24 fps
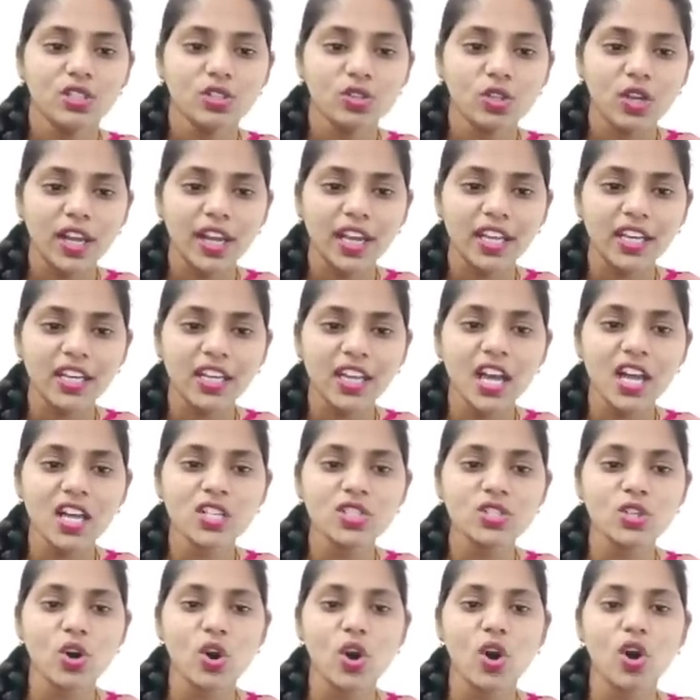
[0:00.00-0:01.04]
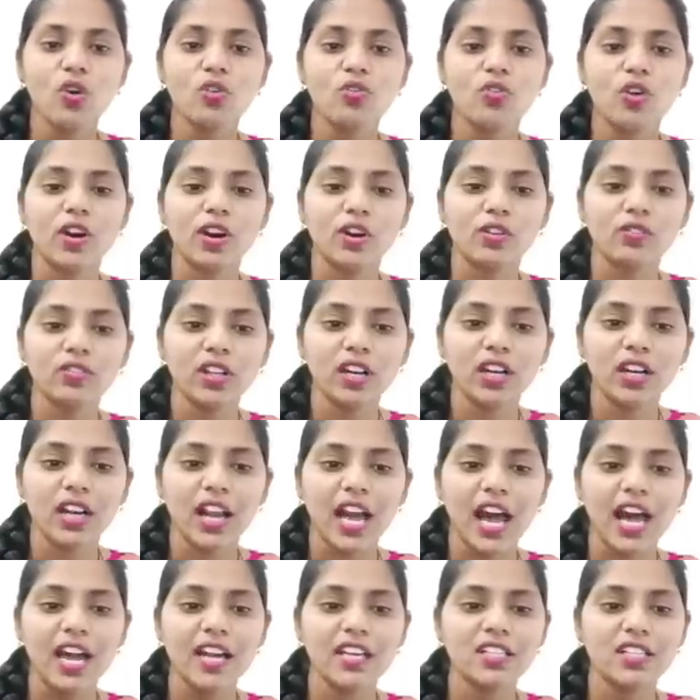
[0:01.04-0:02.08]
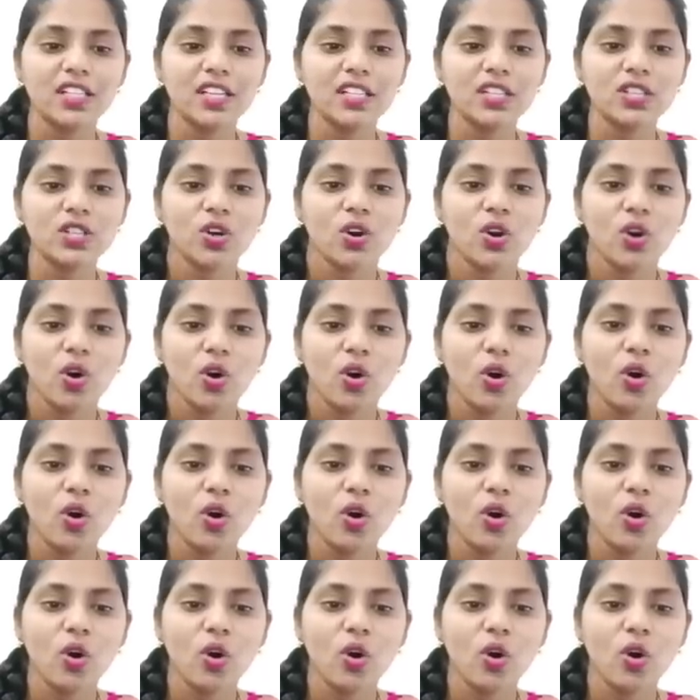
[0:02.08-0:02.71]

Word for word: So areas of one of the largest